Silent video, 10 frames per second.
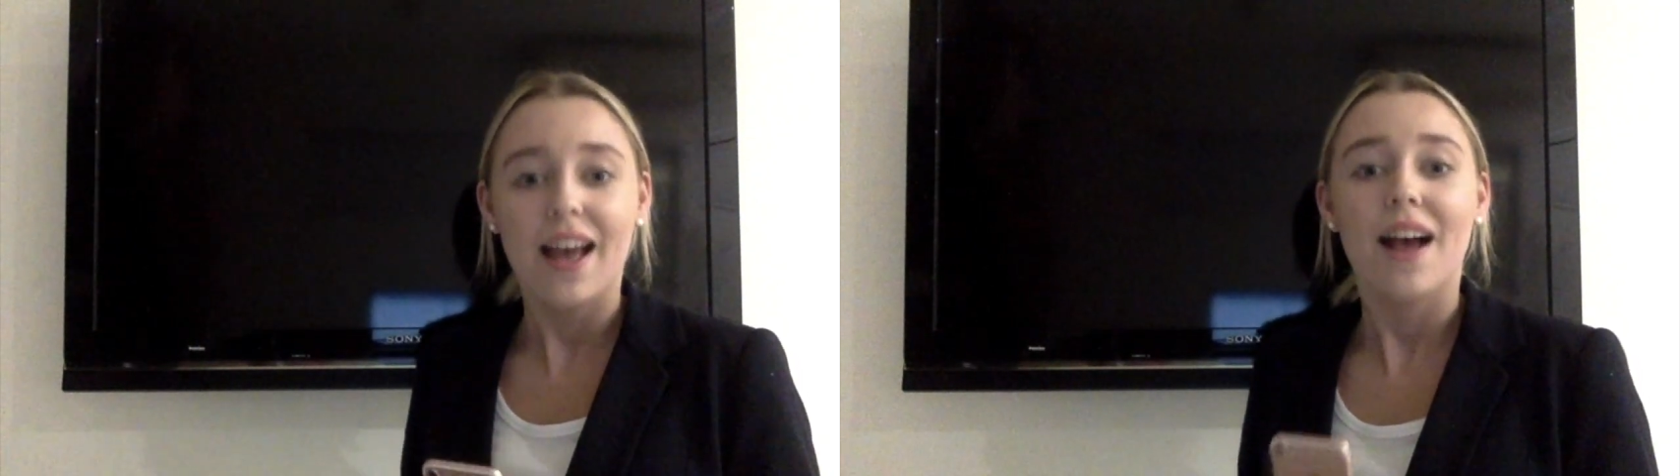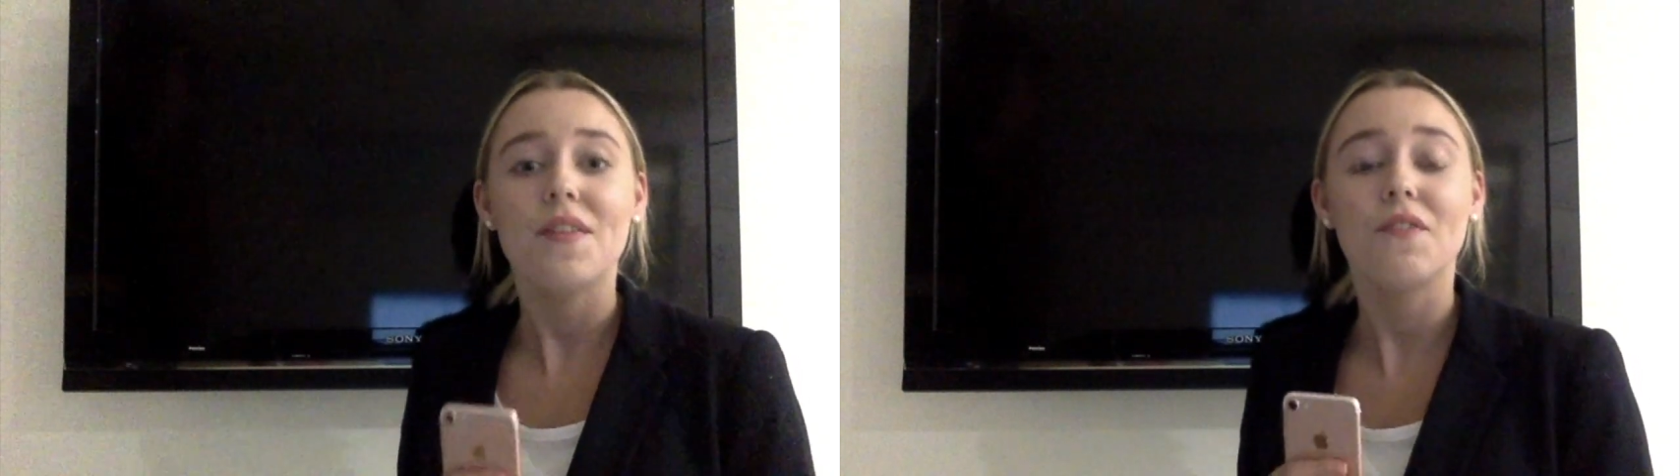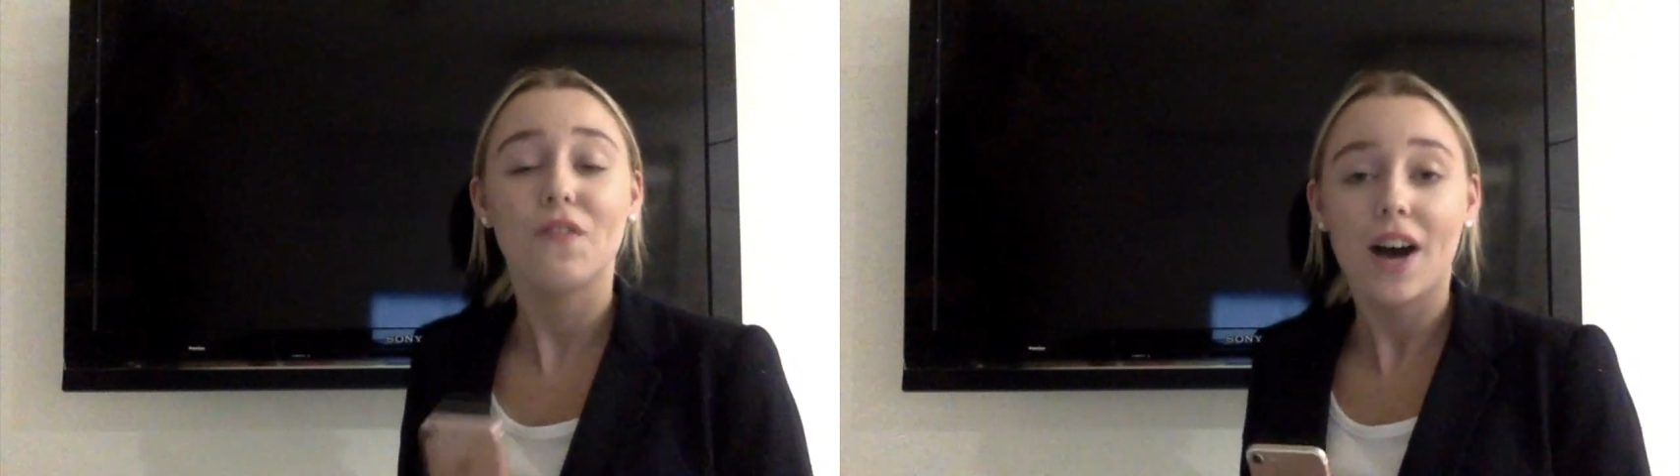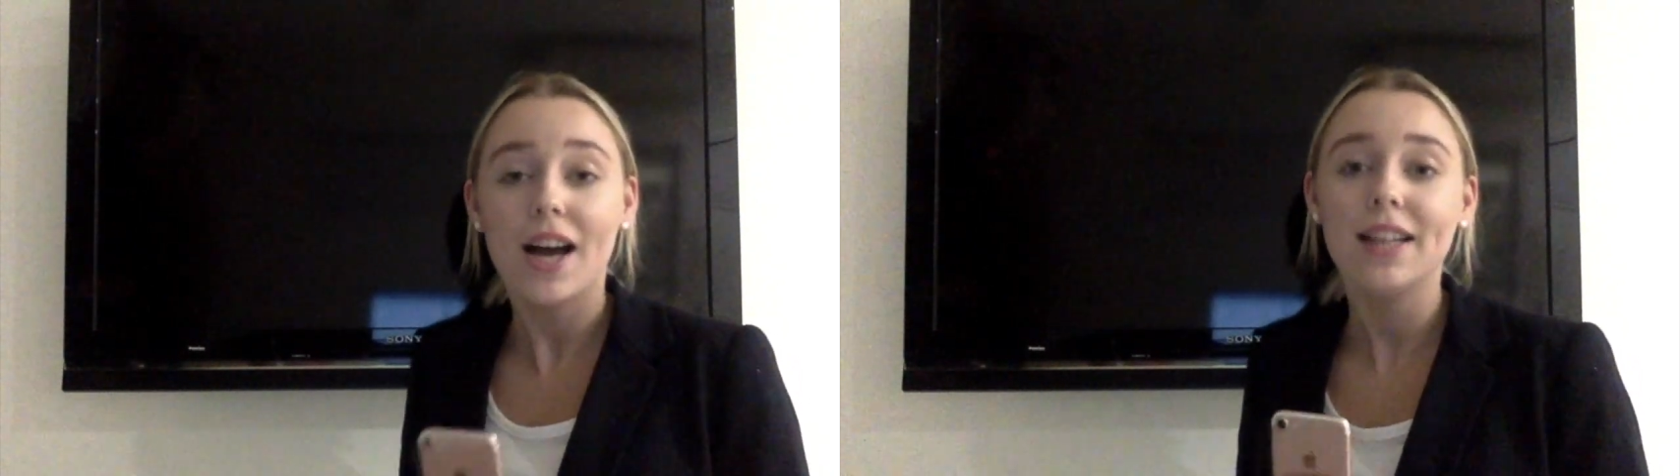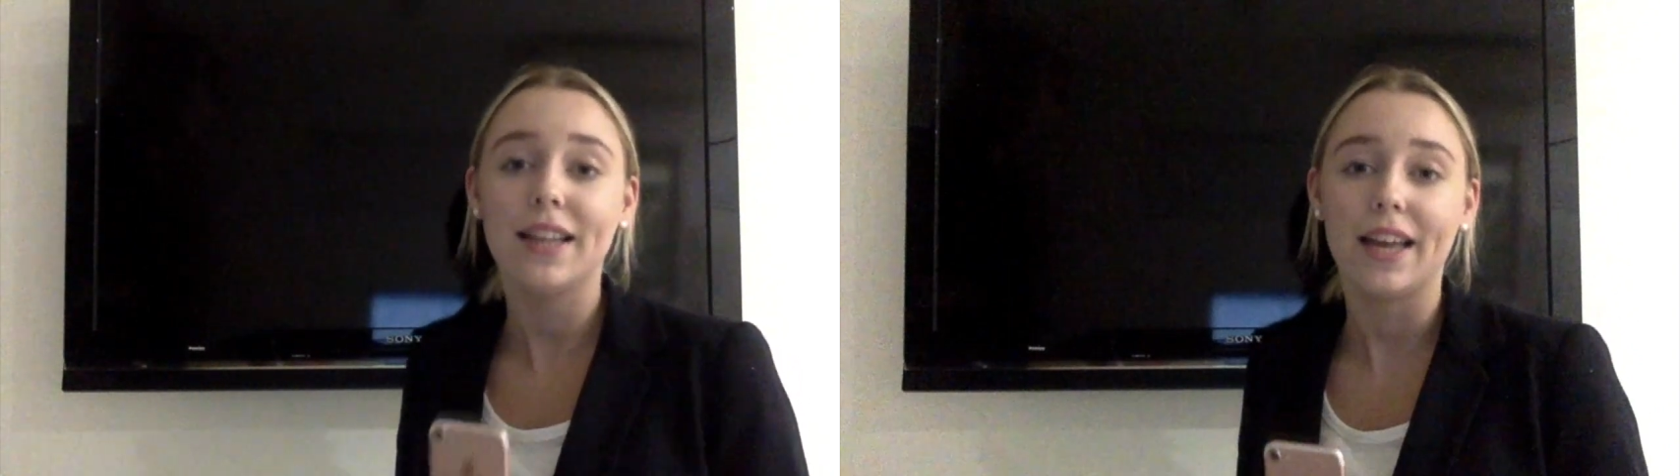and then
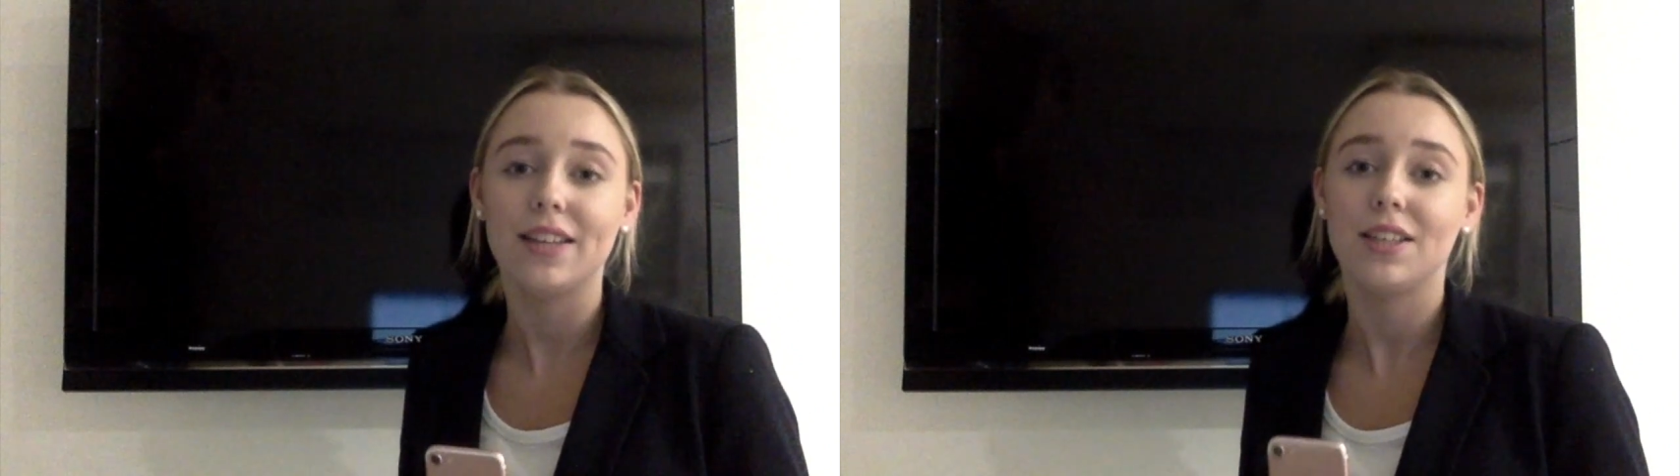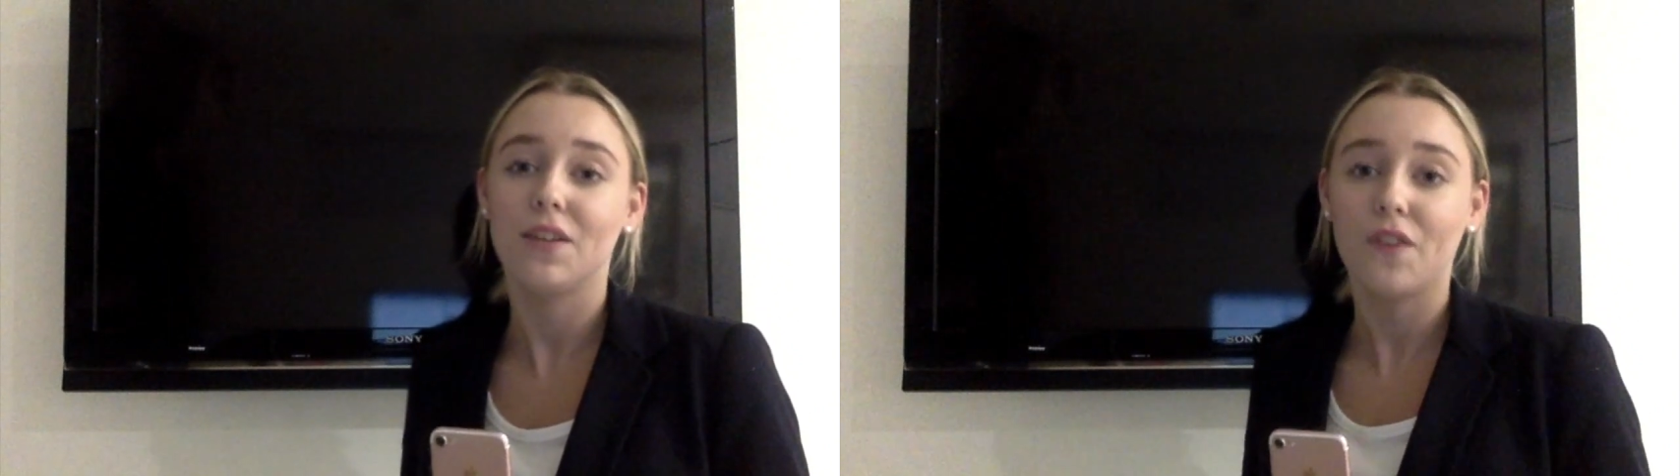finally to the